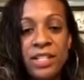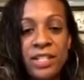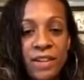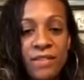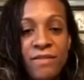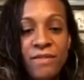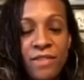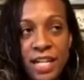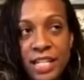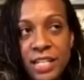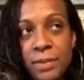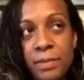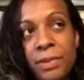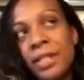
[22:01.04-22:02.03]
on
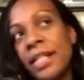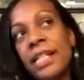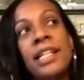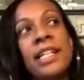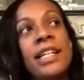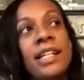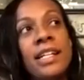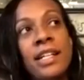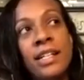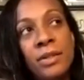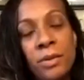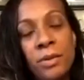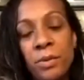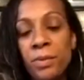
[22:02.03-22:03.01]
Facebook and
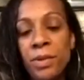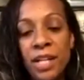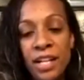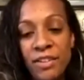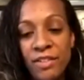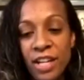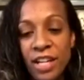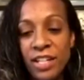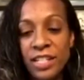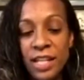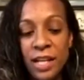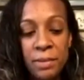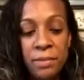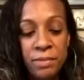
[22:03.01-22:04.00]
whatever else,
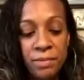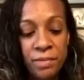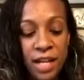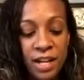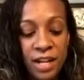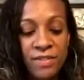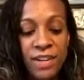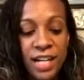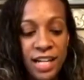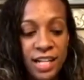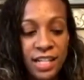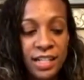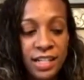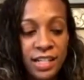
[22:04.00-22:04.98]
I'll um, I'll
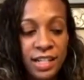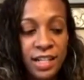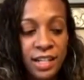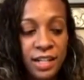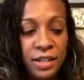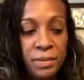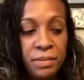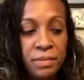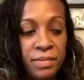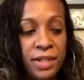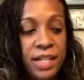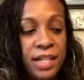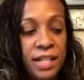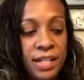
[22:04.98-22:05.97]
find um,
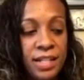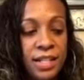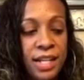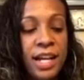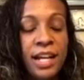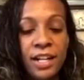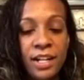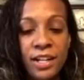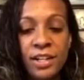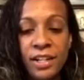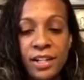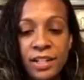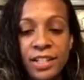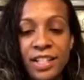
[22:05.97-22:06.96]
an
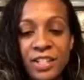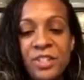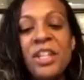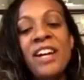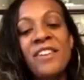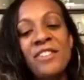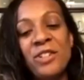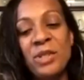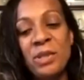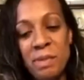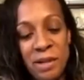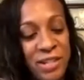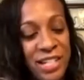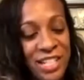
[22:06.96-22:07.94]
editor after doing my
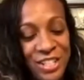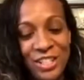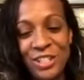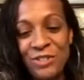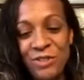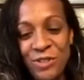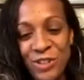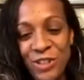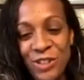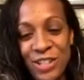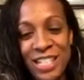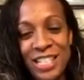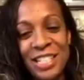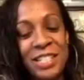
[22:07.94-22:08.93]
research, of
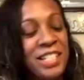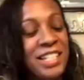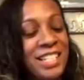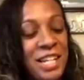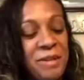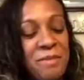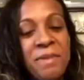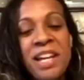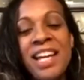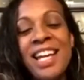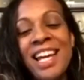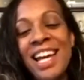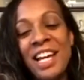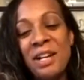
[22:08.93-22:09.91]
course, I'm
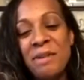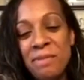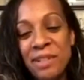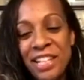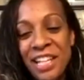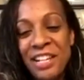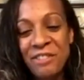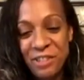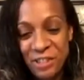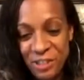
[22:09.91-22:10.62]
a believer in